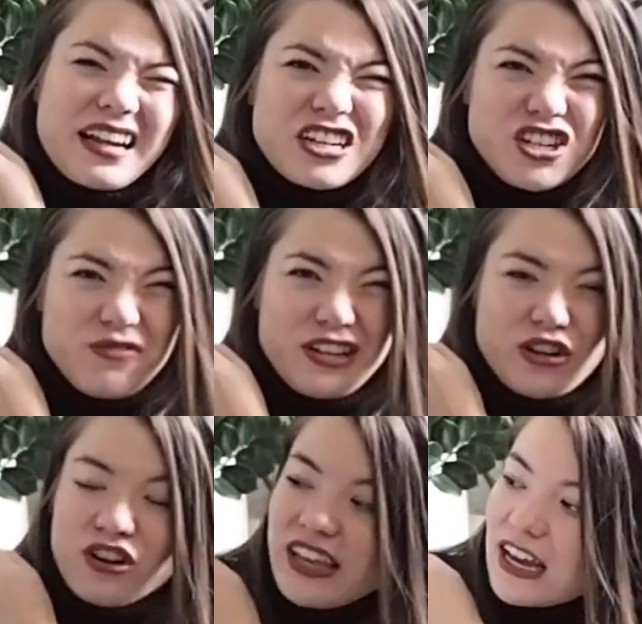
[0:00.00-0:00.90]
I should have really
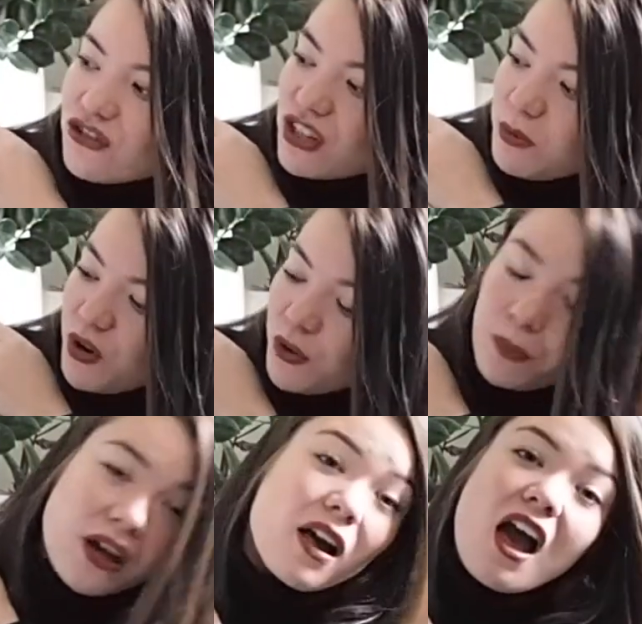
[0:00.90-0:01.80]
got the extra small,
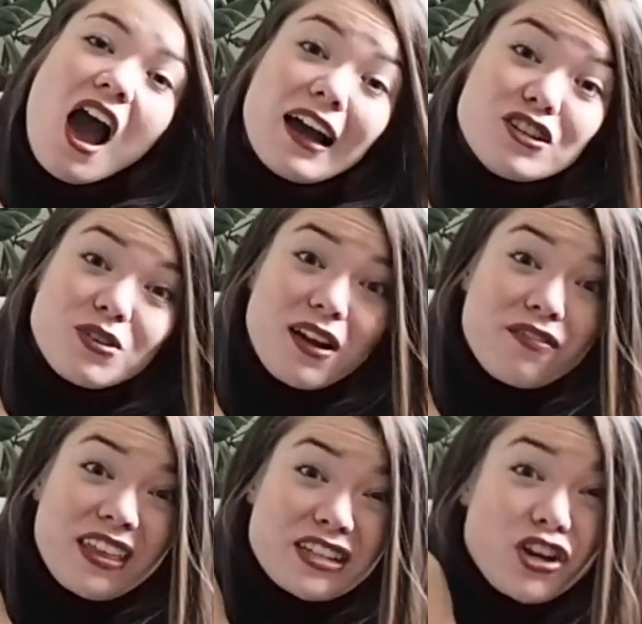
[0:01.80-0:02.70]
but I do love
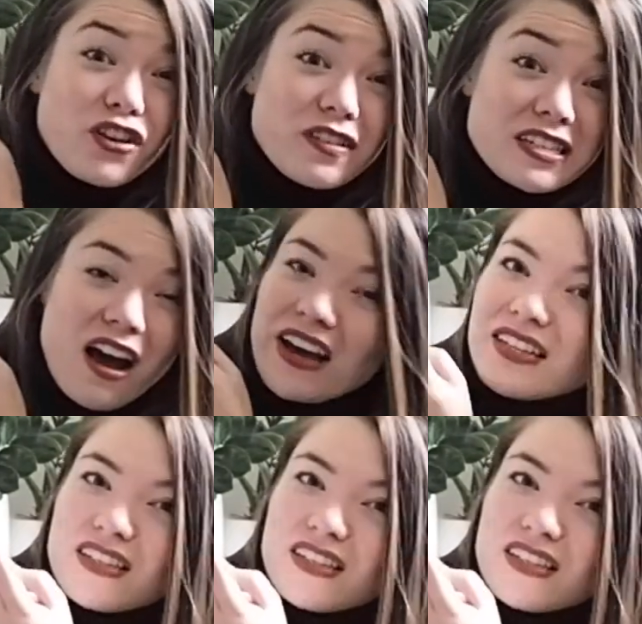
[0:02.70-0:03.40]
things oversized,